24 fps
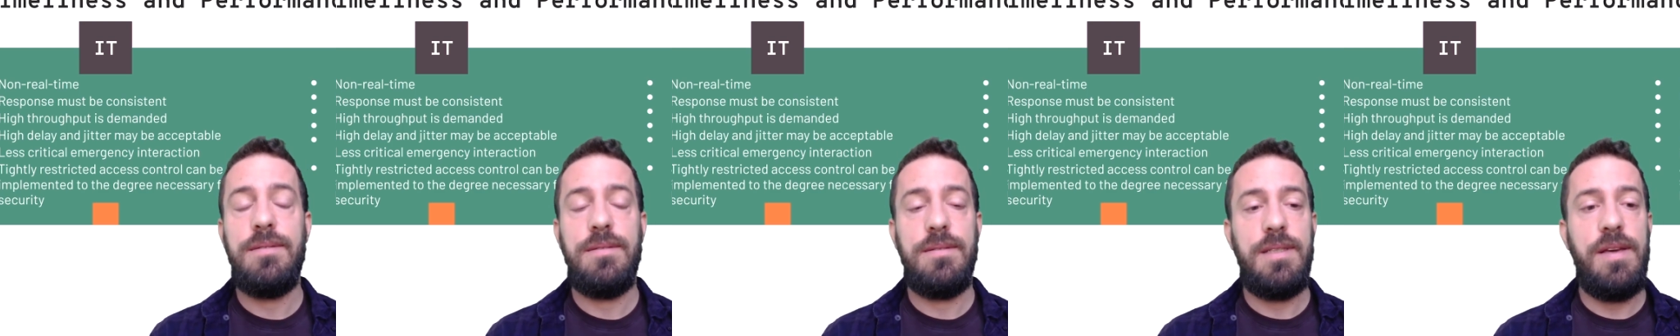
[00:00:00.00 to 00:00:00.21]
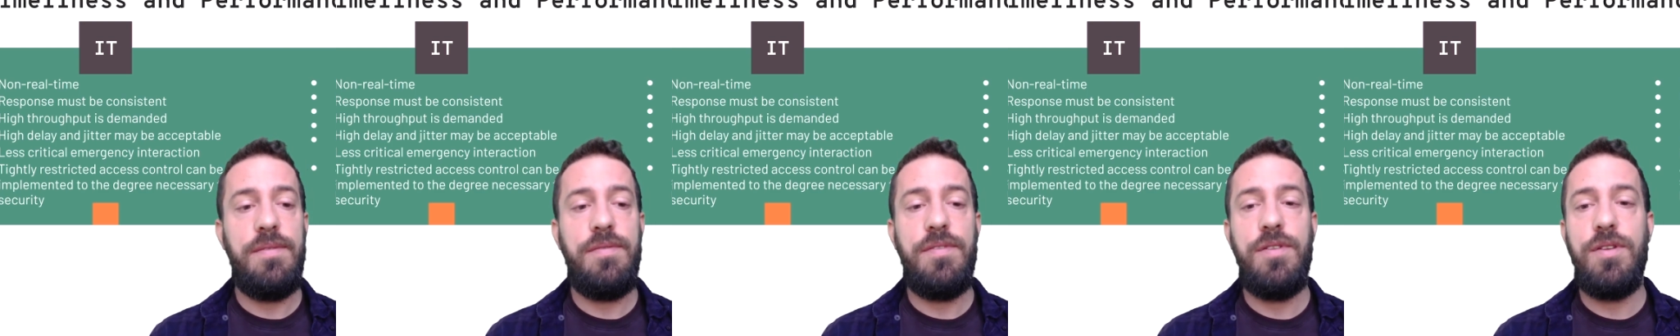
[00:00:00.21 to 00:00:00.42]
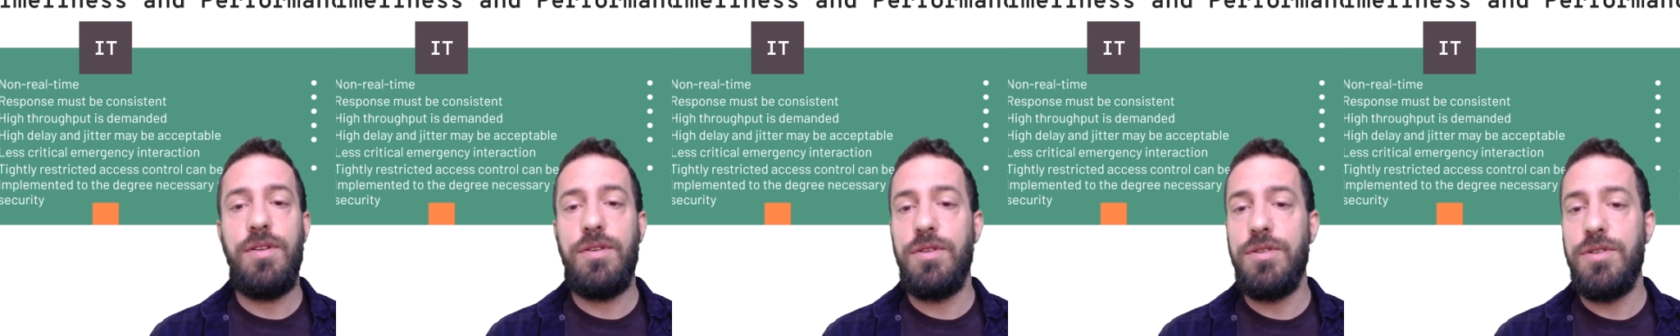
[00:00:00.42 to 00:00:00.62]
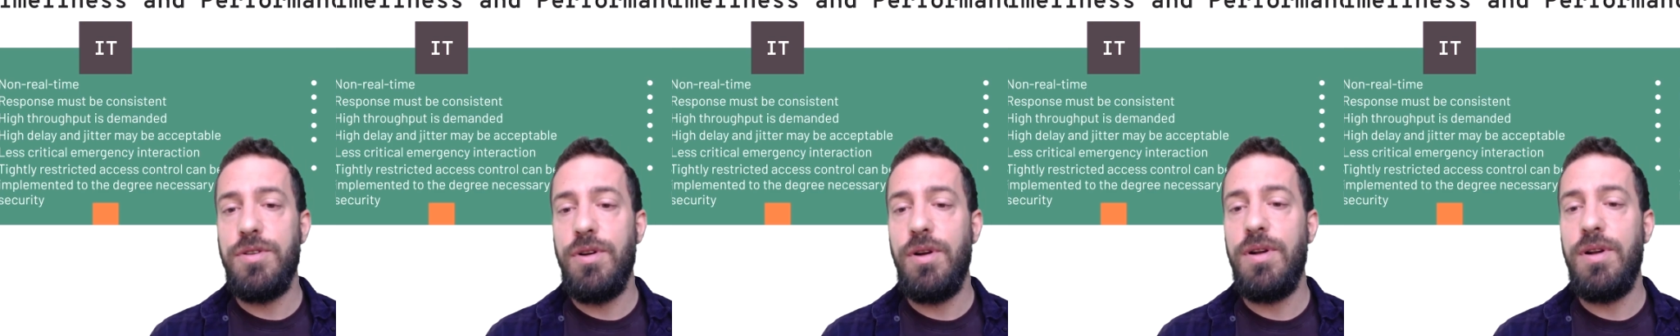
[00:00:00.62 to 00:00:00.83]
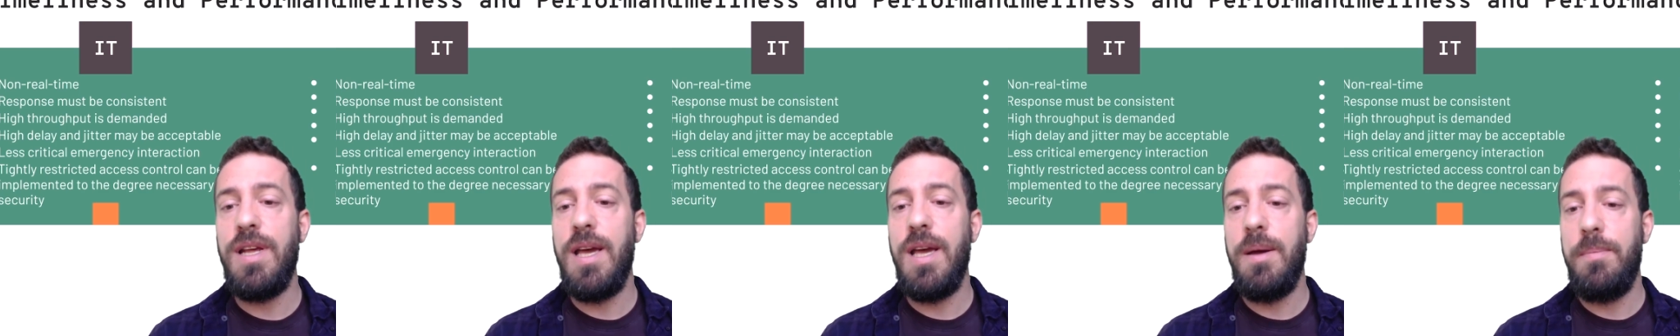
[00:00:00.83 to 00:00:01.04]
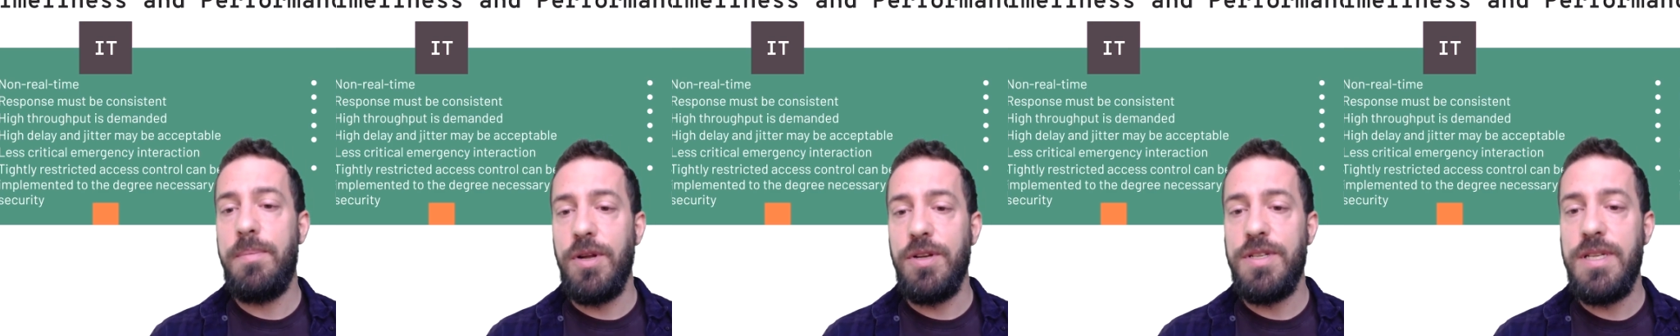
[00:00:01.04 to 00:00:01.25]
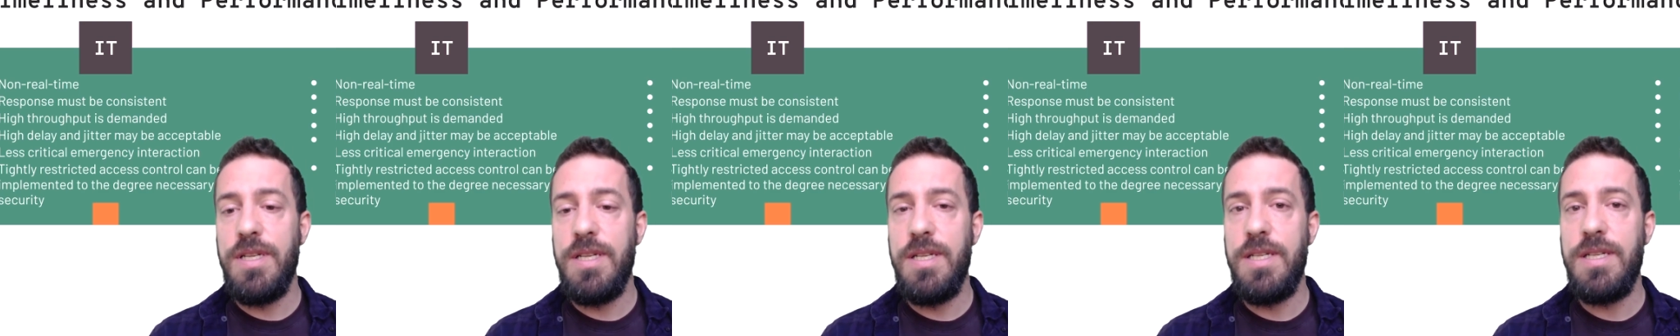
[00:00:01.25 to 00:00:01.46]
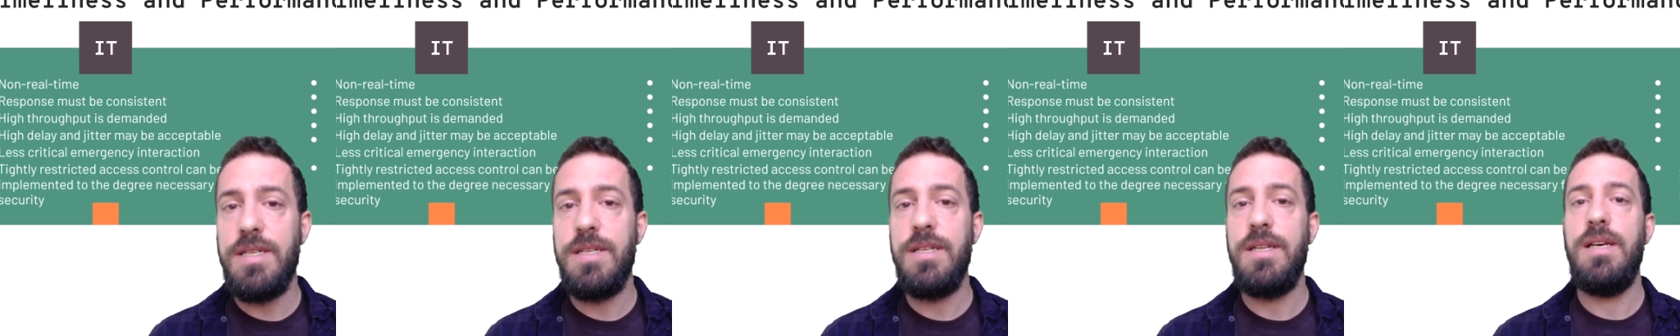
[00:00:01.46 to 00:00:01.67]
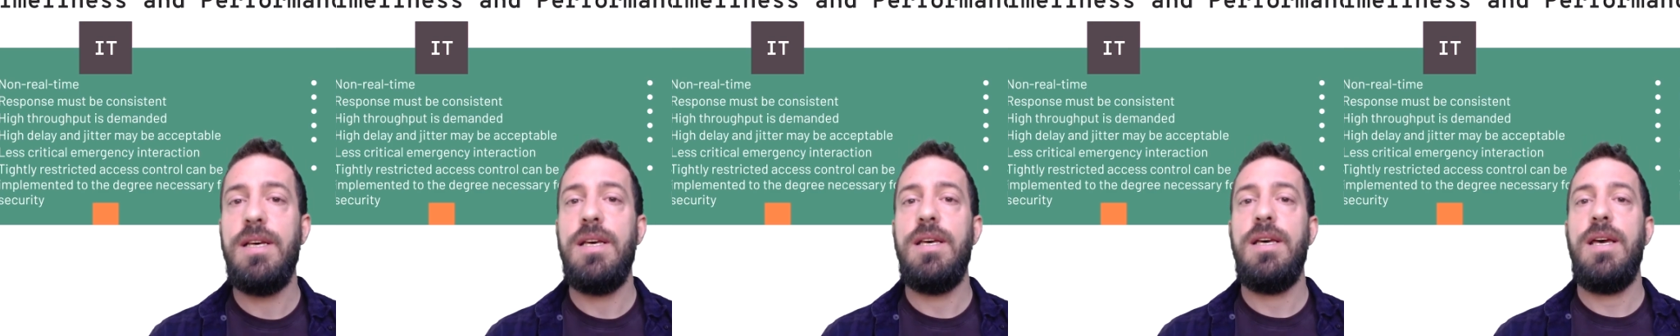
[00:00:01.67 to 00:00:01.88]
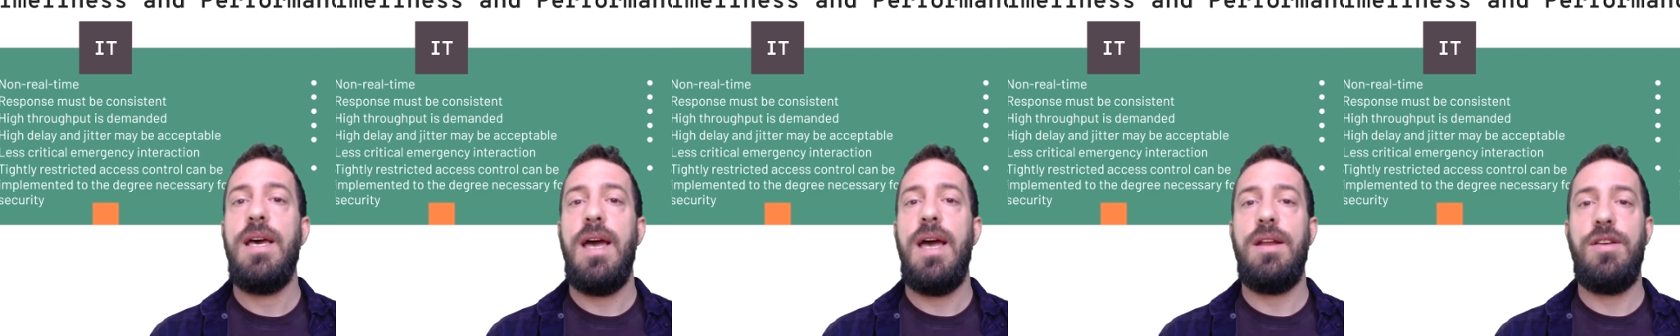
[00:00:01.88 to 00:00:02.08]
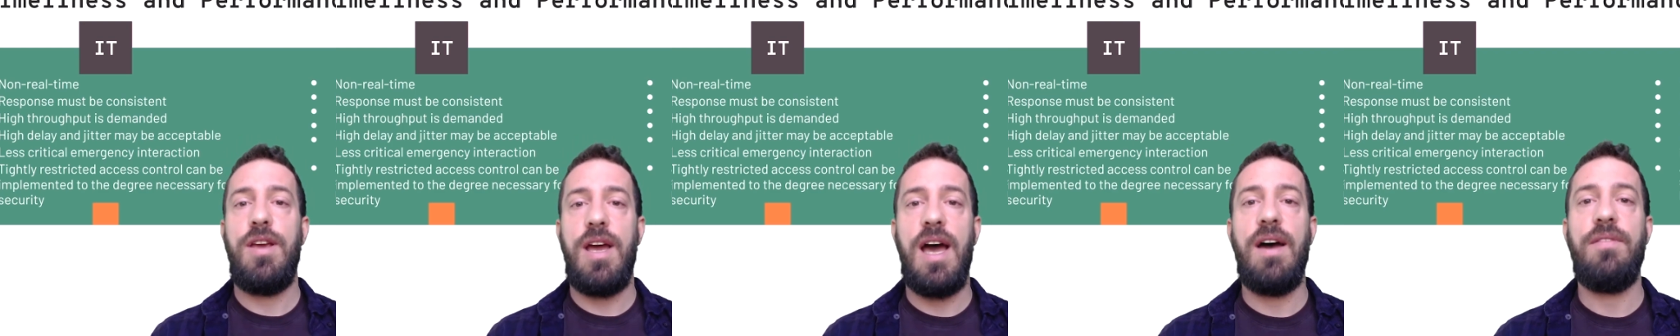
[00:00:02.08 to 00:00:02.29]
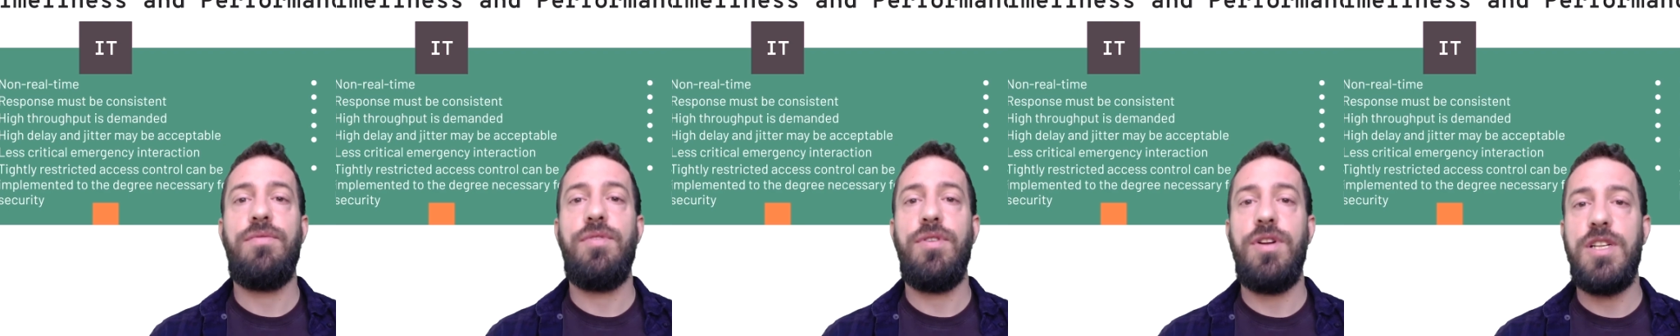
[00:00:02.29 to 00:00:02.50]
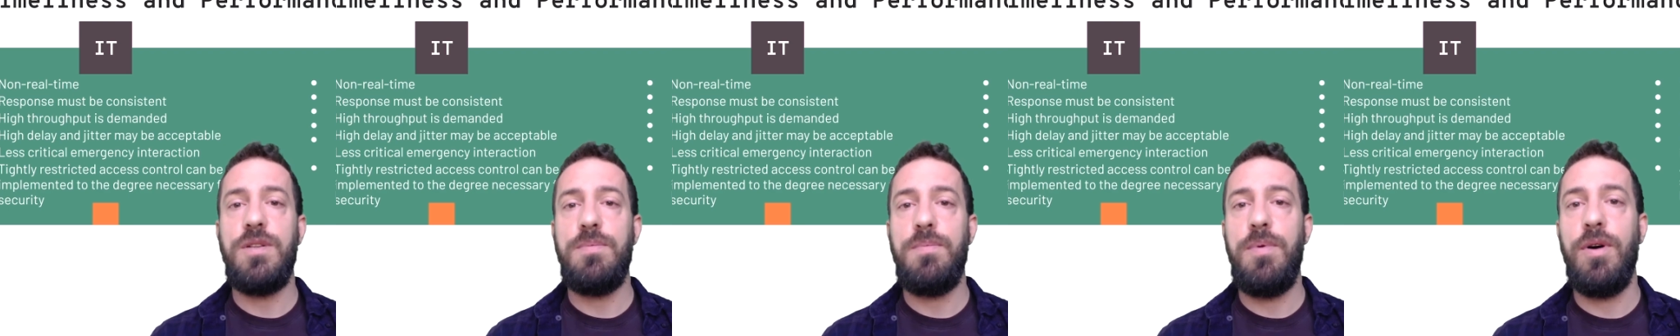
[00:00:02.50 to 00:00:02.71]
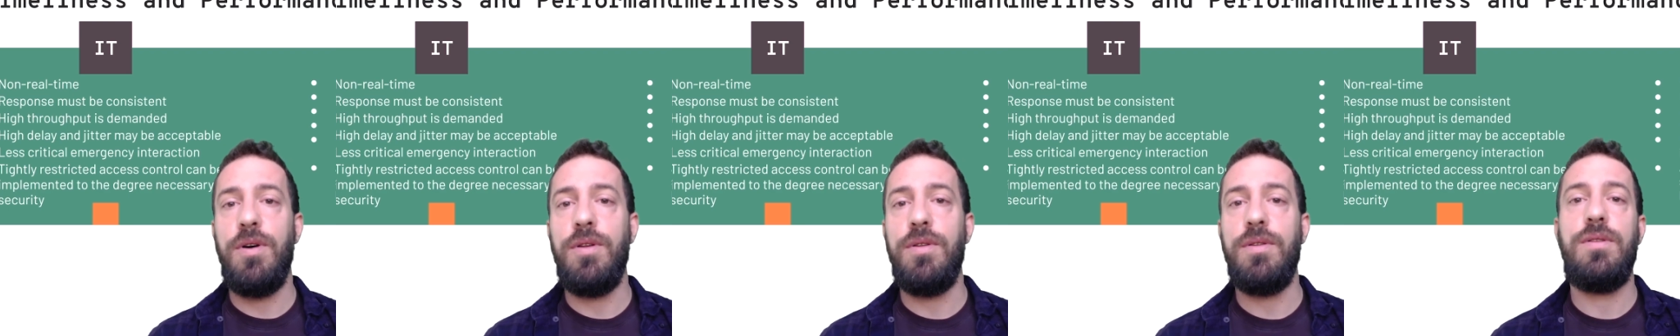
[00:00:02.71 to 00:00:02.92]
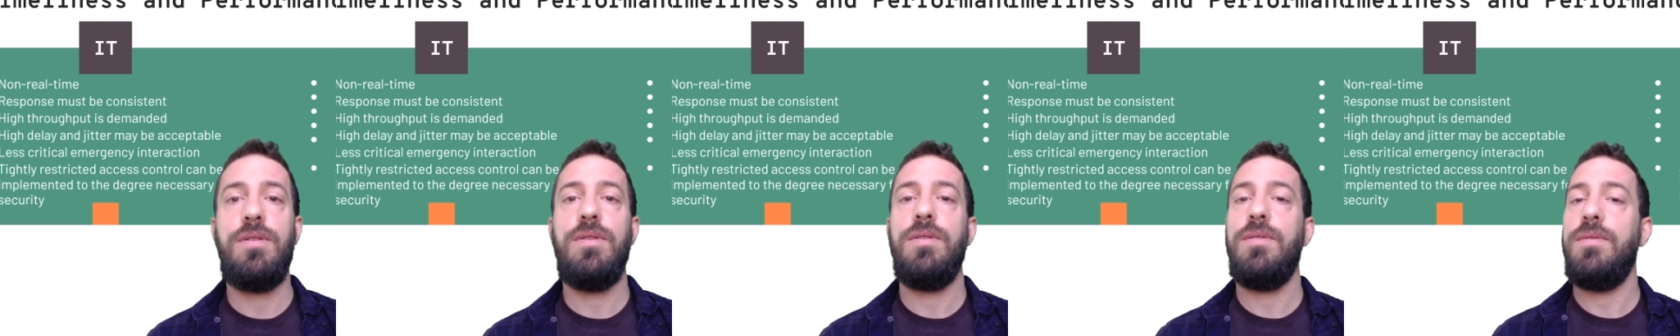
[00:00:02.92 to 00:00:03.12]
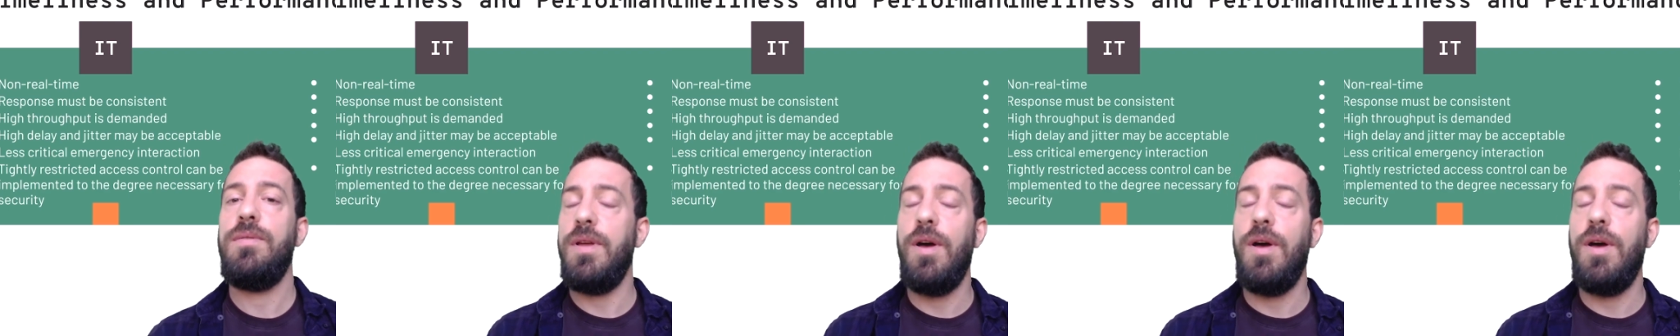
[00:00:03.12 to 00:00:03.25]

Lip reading: If you're controlling a process and you have to respond,